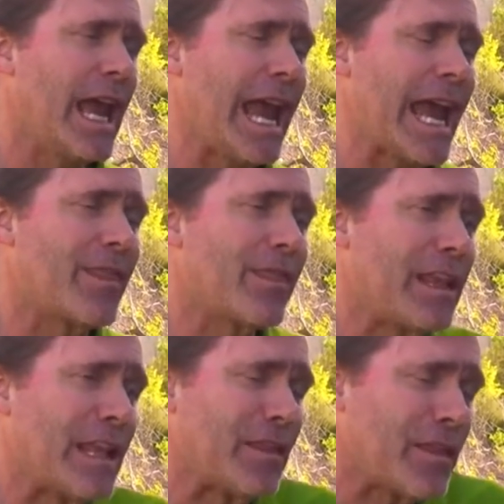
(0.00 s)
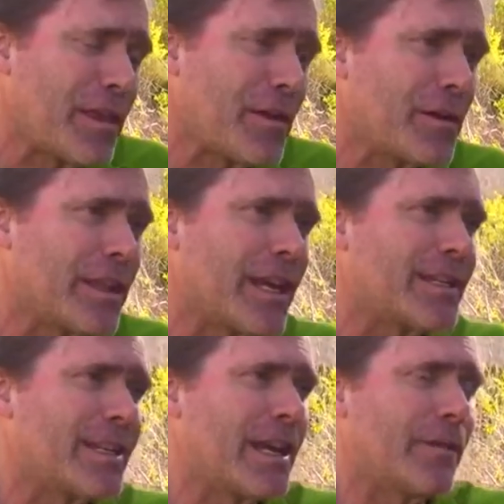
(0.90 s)
And in theory,
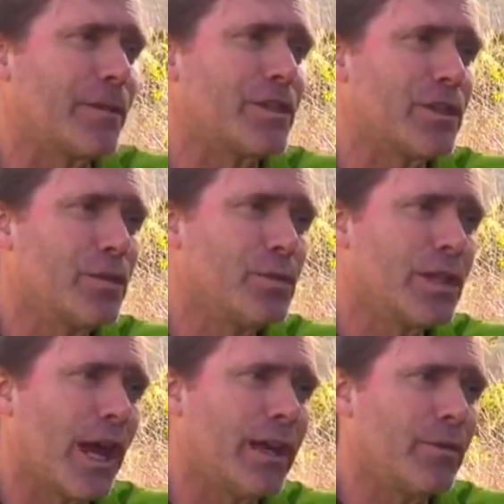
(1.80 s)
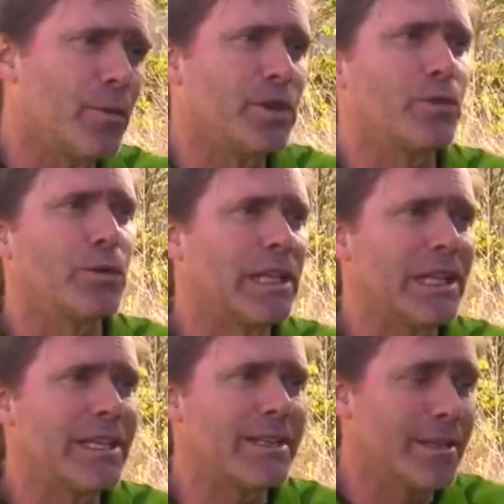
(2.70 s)
they say if it's too tight, when you
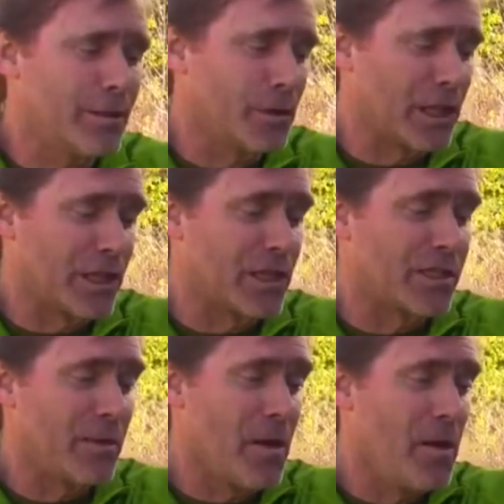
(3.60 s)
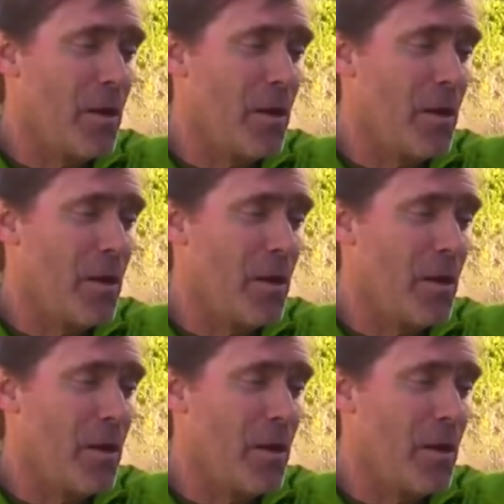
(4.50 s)
release it, you'll get this